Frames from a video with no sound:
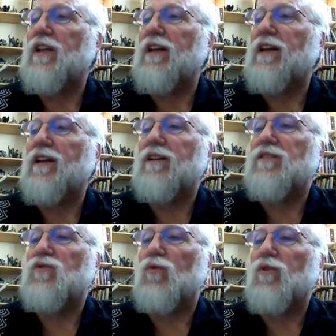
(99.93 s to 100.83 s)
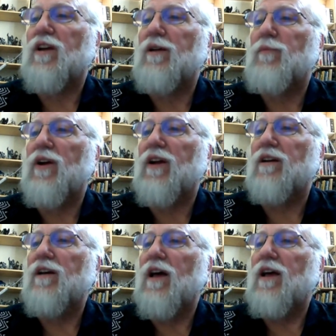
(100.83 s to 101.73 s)
leading historic campaign
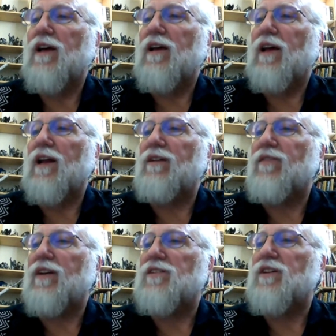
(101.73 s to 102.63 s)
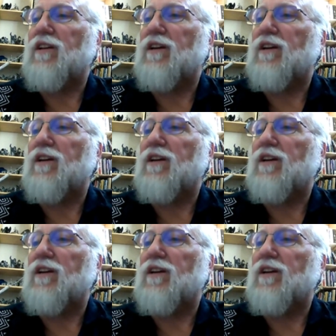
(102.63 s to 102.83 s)
and events in